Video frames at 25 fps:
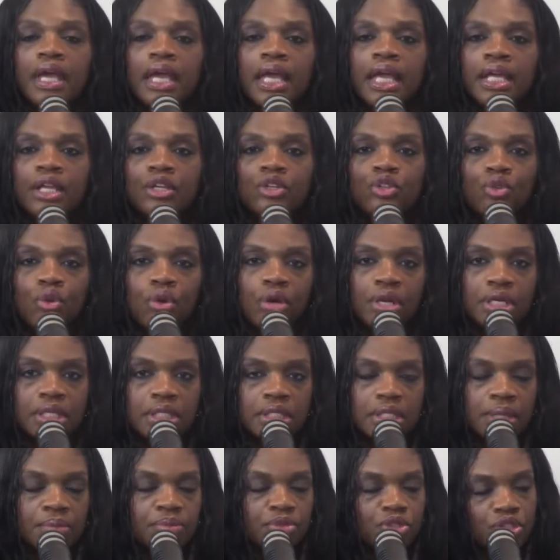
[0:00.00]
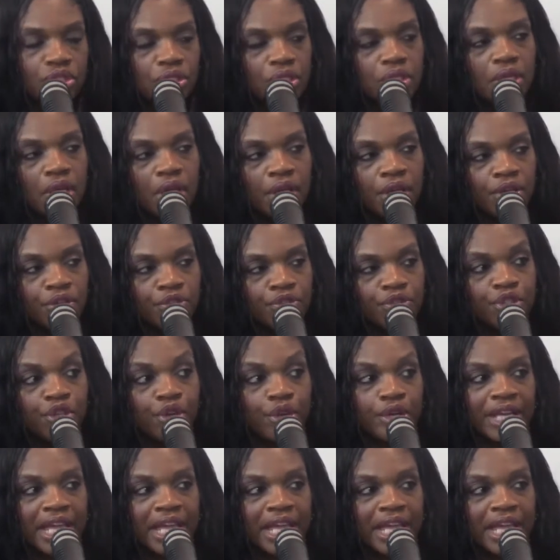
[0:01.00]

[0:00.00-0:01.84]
and draw an assumption of your